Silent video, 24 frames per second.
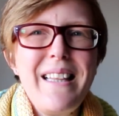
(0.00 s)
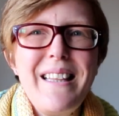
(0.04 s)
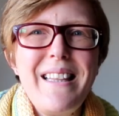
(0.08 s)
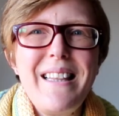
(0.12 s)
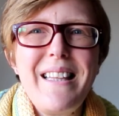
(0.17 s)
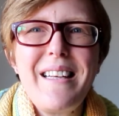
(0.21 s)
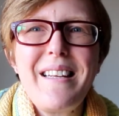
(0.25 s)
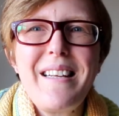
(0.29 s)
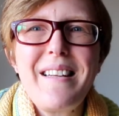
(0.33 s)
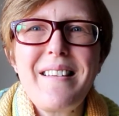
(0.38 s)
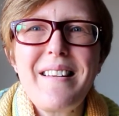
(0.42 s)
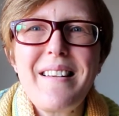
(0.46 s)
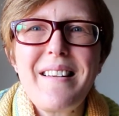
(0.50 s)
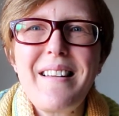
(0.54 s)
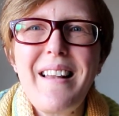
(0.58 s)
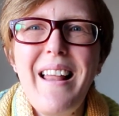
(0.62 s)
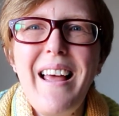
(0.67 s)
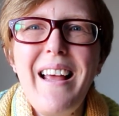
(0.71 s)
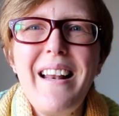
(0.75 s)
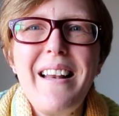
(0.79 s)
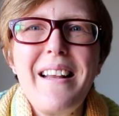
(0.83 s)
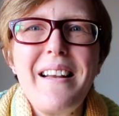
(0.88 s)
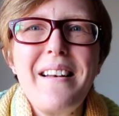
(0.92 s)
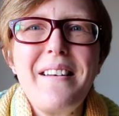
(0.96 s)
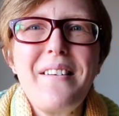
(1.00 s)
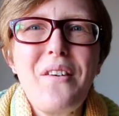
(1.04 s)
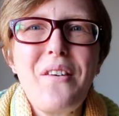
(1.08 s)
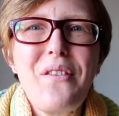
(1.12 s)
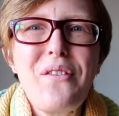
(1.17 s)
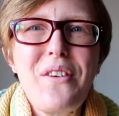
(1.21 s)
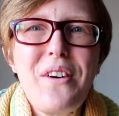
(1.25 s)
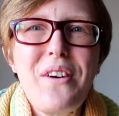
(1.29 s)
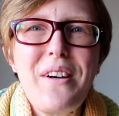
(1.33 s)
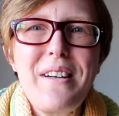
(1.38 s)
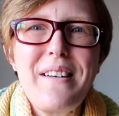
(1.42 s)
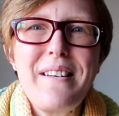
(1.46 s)
there's a slightly
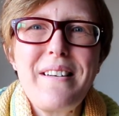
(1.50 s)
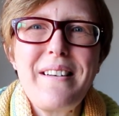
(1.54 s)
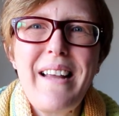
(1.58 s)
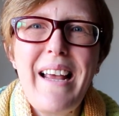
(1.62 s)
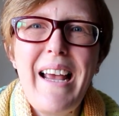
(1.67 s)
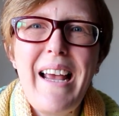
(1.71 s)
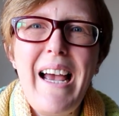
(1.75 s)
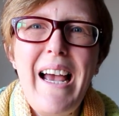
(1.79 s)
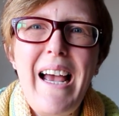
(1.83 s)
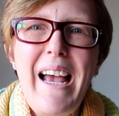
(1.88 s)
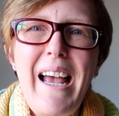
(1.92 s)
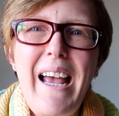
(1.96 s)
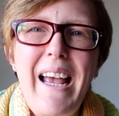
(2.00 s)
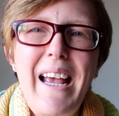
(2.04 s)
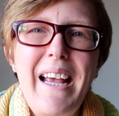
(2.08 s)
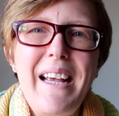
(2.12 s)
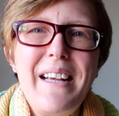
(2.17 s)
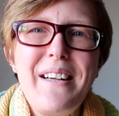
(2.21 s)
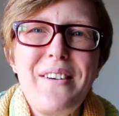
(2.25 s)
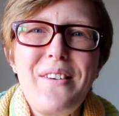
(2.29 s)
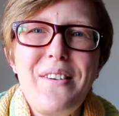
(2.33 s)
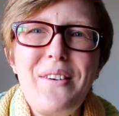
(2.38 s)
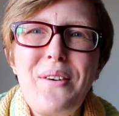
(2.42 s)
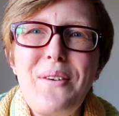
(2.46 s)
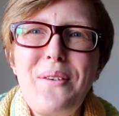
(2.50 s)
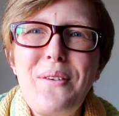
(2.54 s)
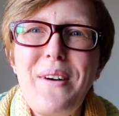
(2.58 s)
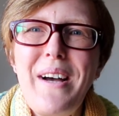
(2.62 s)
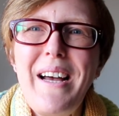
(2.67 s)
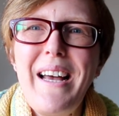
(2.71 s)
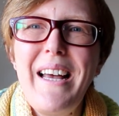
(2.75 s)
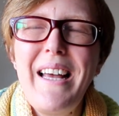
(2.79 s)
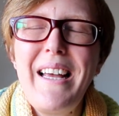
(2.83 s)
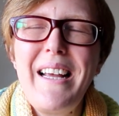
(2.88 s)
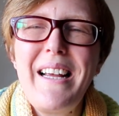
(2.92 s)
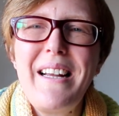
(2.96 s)
different angle,
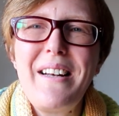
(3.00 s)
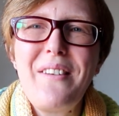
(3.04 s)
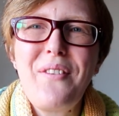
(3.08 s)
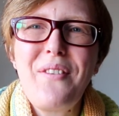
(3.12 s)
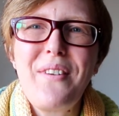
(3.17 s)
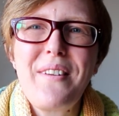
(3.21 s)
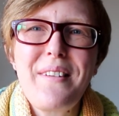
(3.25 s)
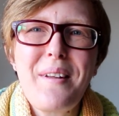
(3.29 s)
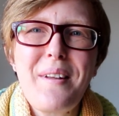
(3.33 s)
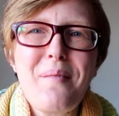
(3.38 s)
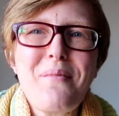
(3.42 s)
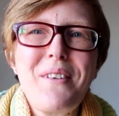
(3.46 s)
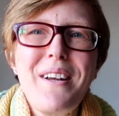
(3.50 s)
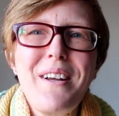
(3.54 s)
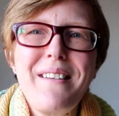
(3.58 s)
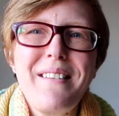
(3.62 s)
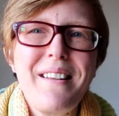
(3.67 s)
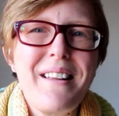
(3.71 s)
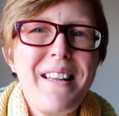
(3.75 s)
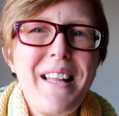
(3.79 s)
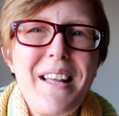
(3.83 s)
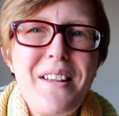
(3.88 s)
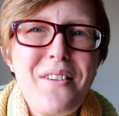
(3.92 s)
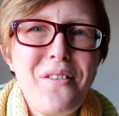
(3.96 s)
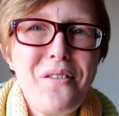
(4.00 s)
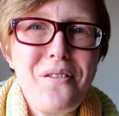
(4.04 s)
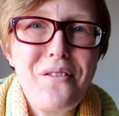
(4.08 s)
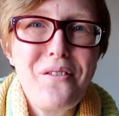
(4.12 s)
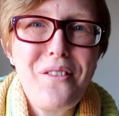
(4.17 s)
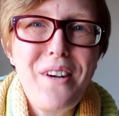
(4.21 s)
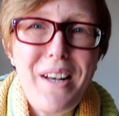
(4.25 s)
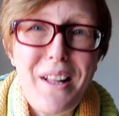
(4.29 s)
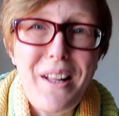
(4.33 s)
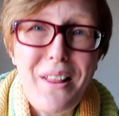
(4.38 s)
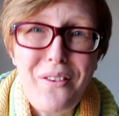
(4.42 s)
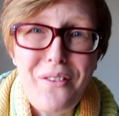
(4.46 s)
and for some reason that's
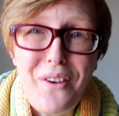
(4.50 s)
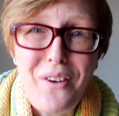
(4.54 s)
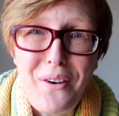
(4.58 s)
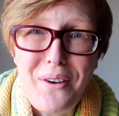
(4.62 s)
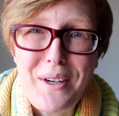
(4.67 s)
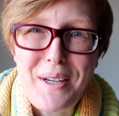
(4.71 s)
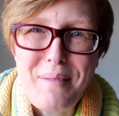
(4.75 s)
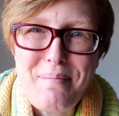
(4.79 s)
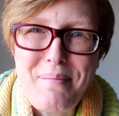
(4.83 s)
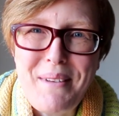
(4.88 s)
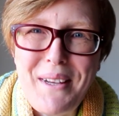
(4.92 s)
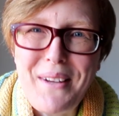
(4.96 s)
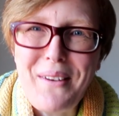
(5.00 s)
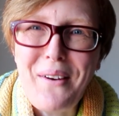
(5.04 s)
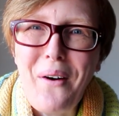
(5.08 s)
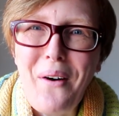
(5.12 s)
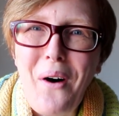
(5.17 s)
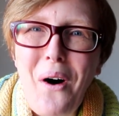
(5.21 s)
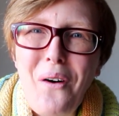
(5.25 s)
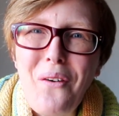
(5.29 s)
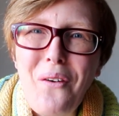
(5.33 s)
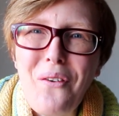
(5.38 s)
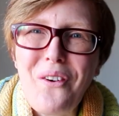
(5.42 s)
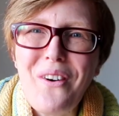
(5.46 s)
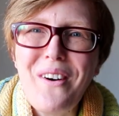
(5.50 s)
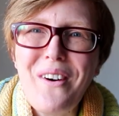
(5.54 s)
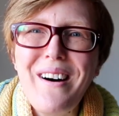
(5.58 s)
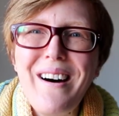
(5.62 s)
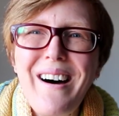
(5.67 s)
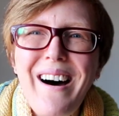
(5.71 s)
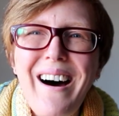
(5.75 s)
really throwing me off.